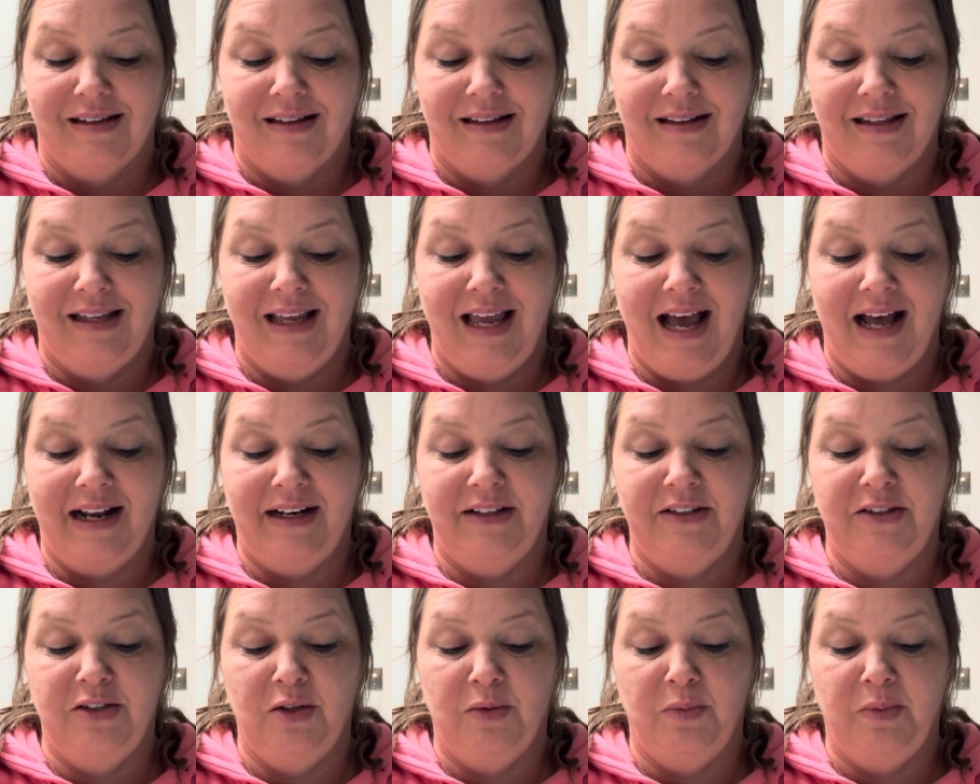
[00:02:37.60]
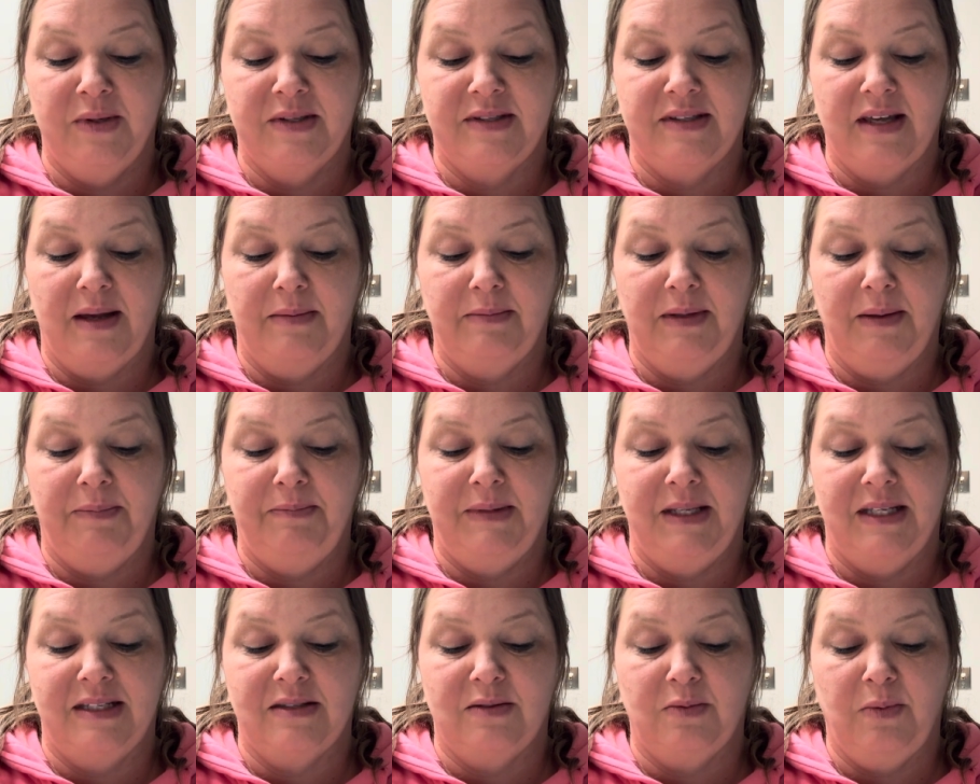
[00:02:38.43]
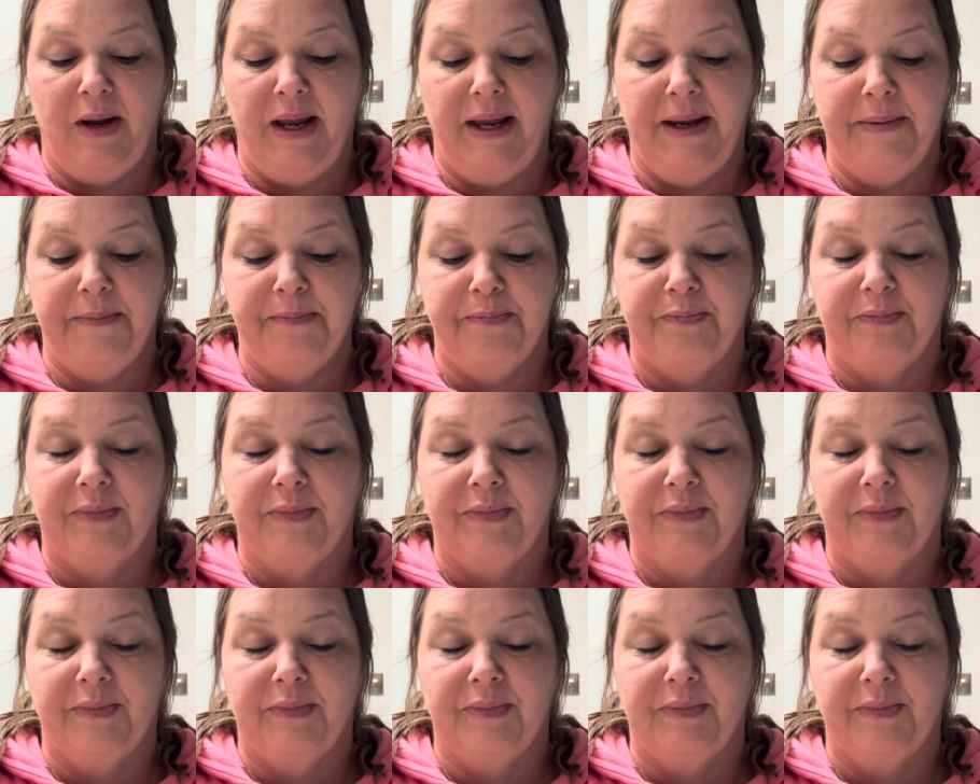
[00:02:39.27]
The attitude was summed up this way: